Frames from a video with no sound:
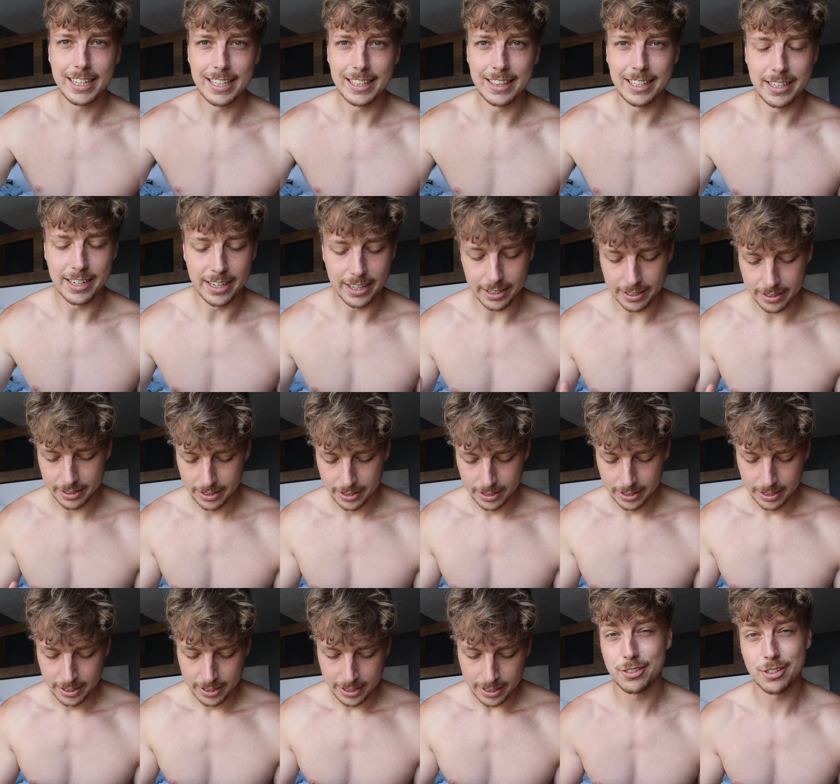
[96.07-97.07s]
in the day.
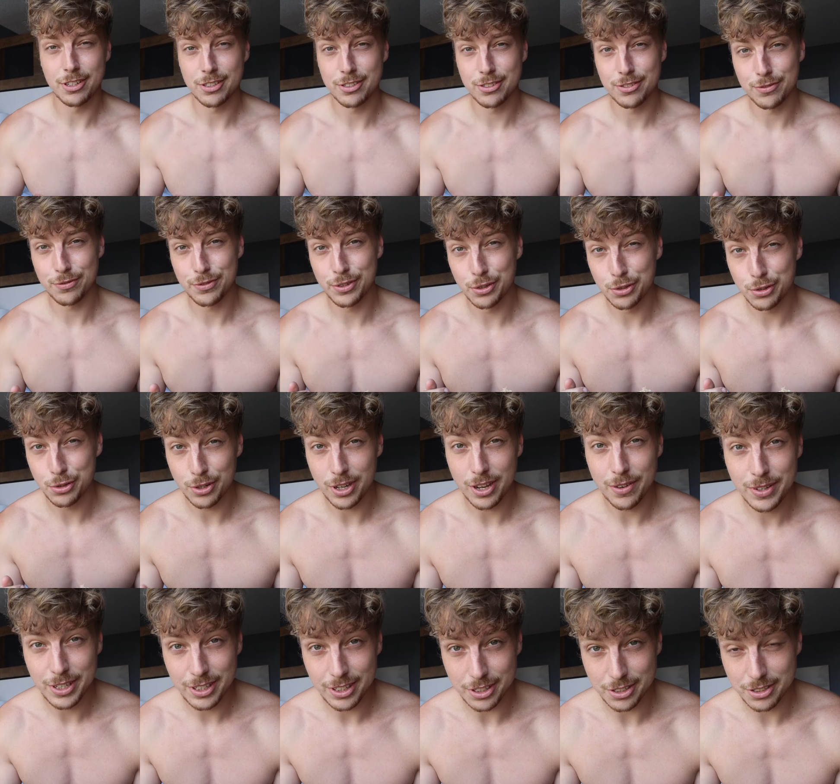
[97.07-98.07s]
It doesn't feel too
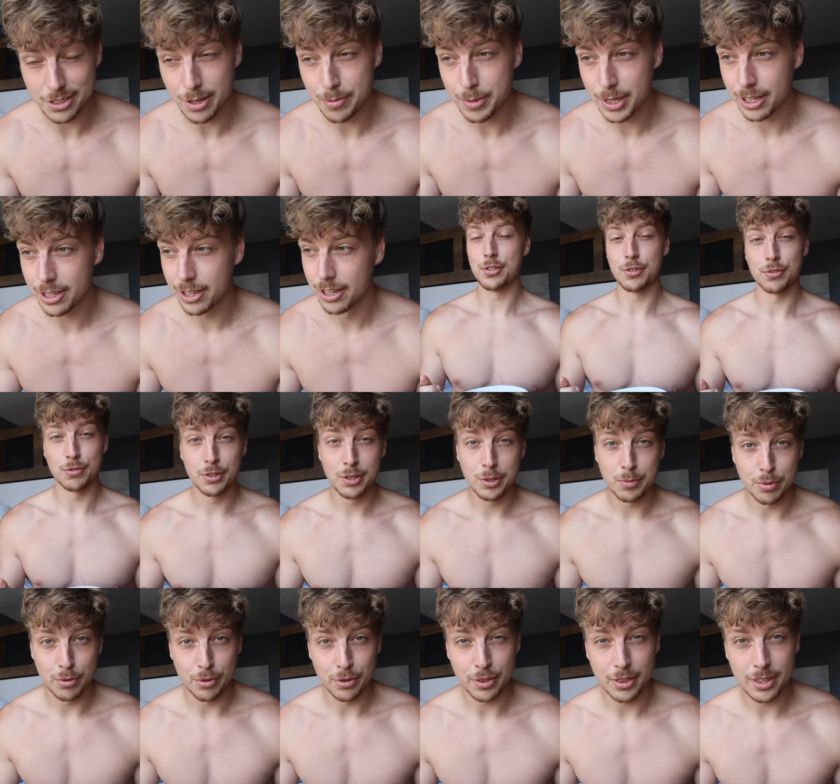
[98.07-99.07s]
heavy in the stomach. It's a really
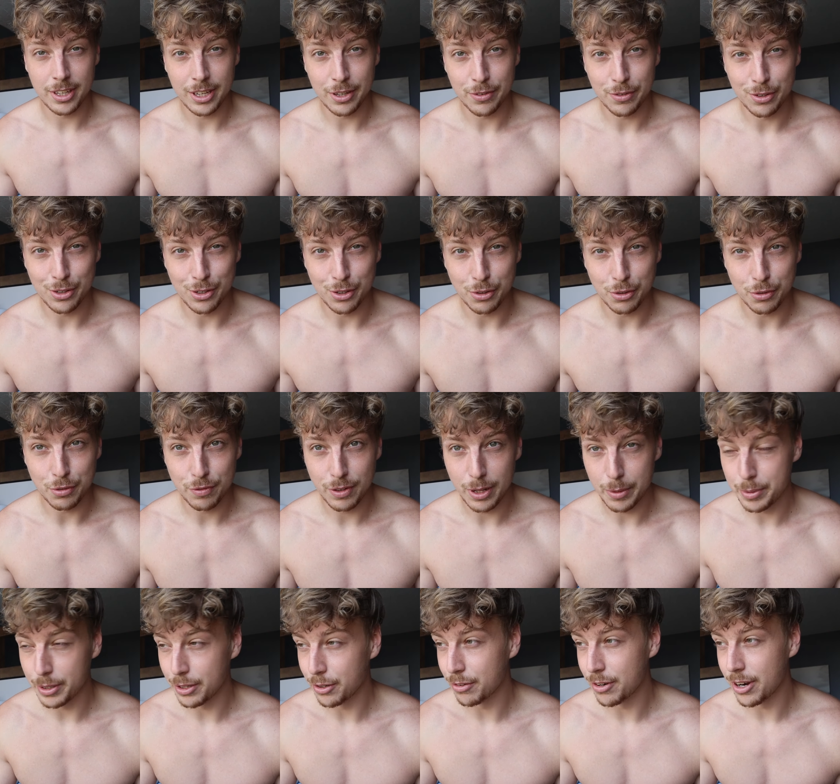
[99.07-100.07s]
important thing if you're
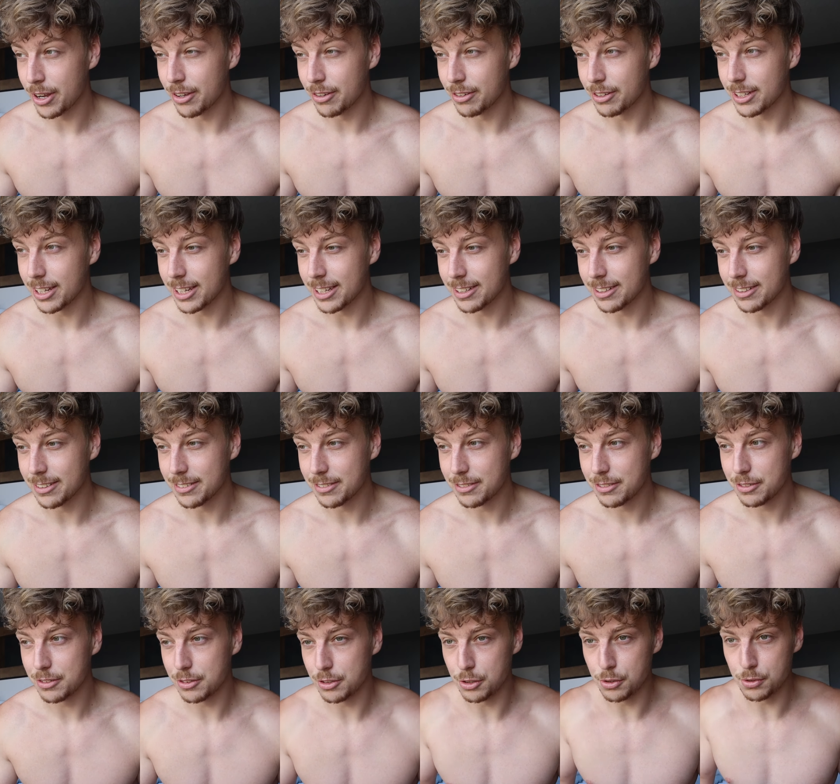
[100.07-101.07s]
flipping around
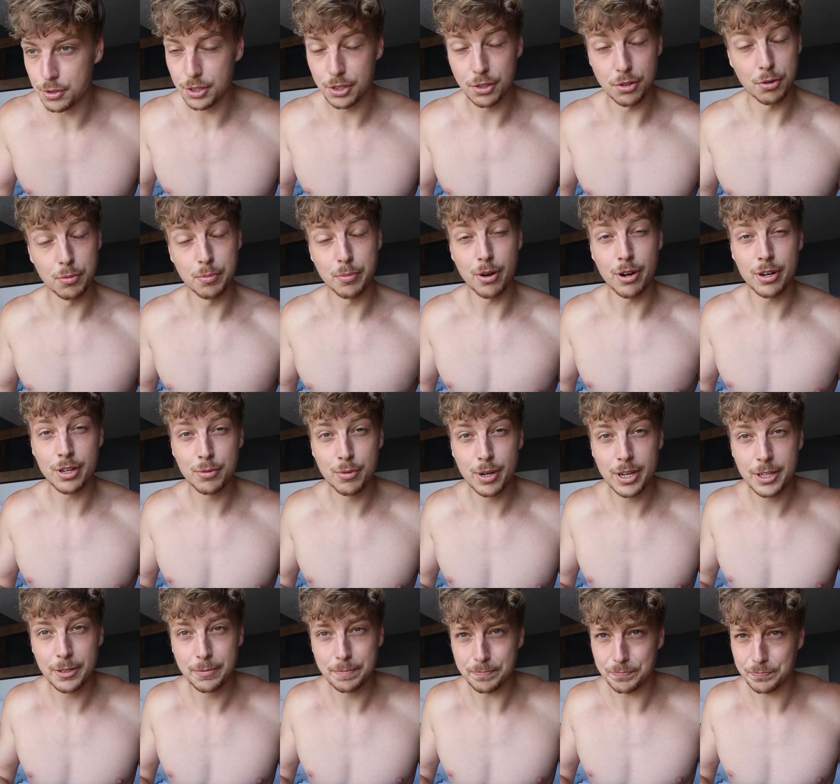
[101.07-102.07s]
and using your own body
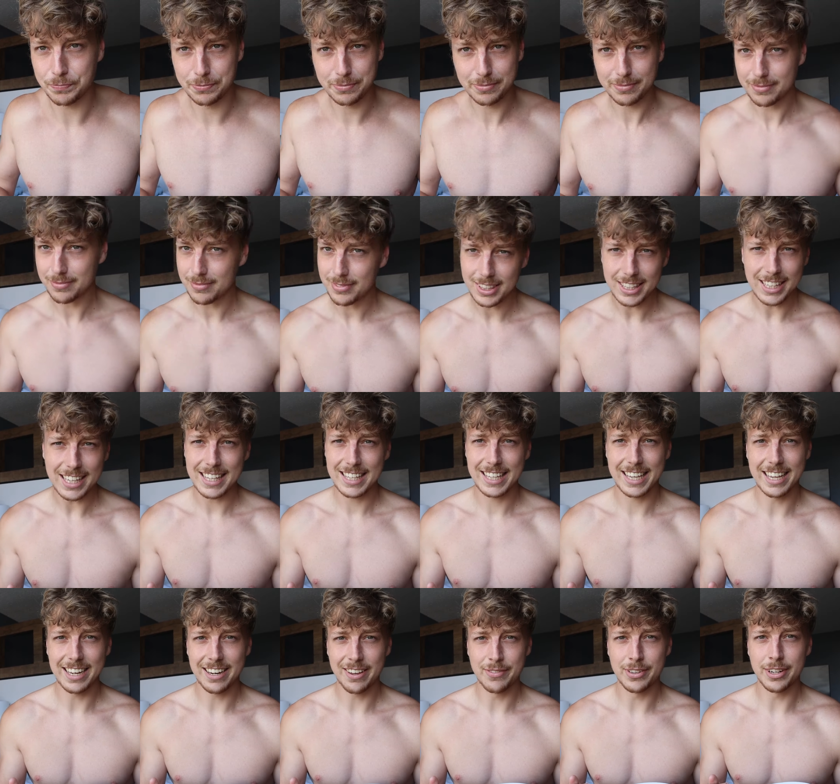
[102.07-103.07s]
weight. You
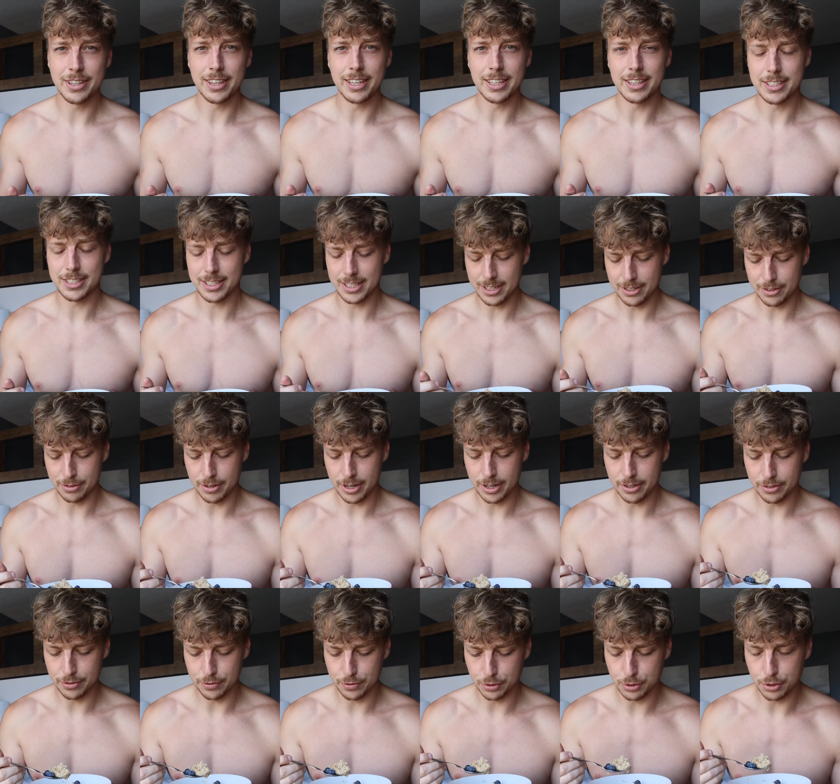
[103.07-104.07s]
can't have anything sit
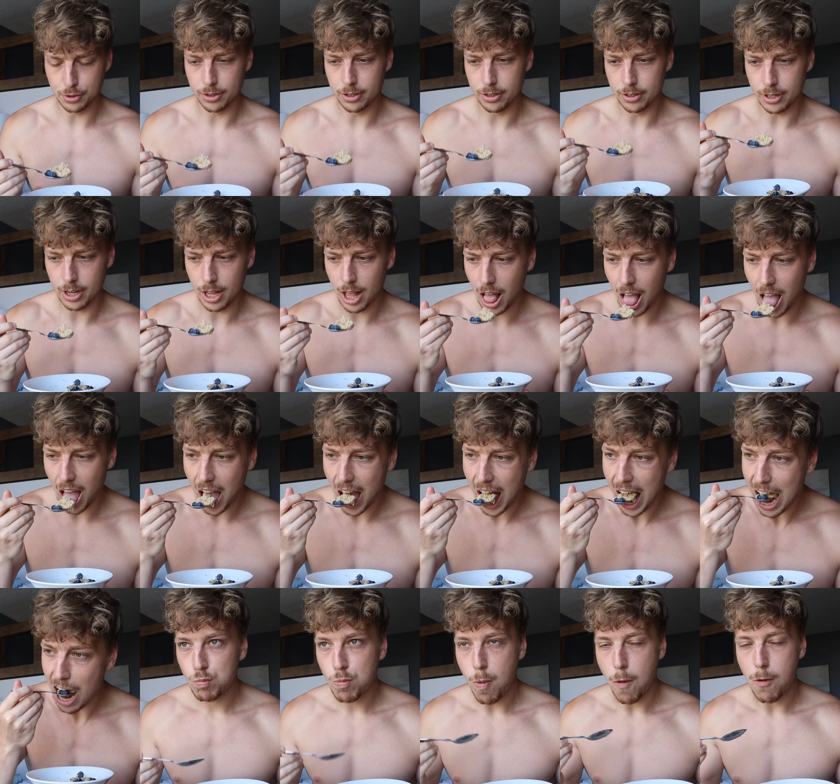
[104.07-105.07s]
around for too long.
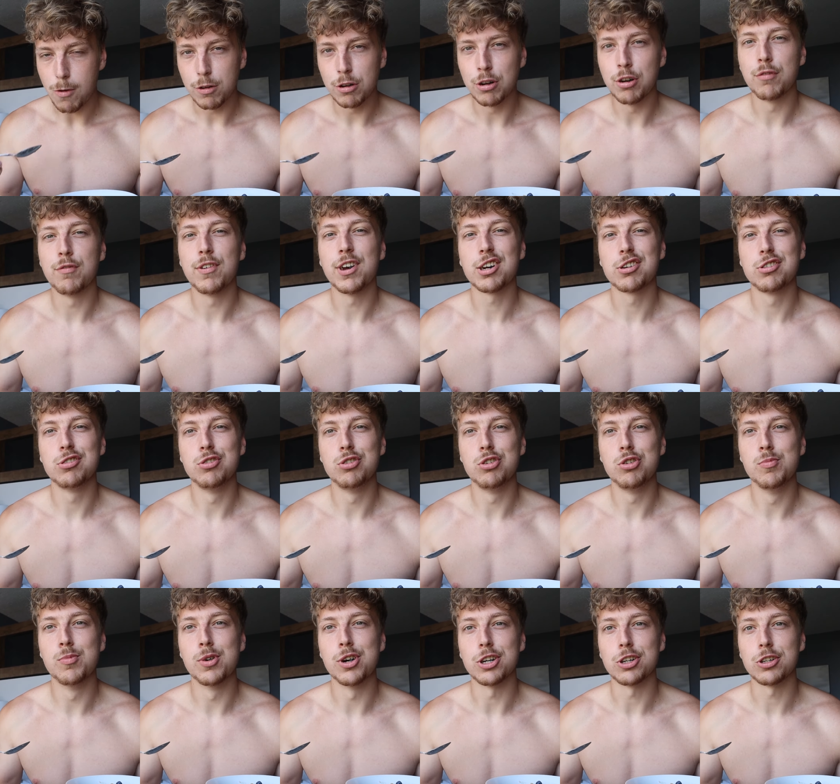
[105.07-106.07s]
It affects you
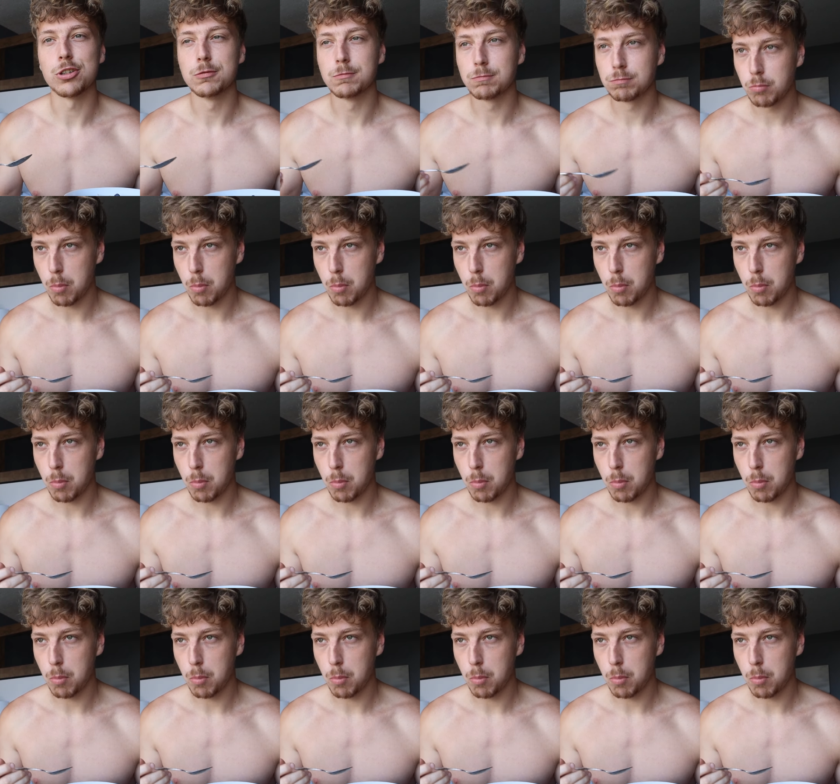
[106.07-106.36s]
too much.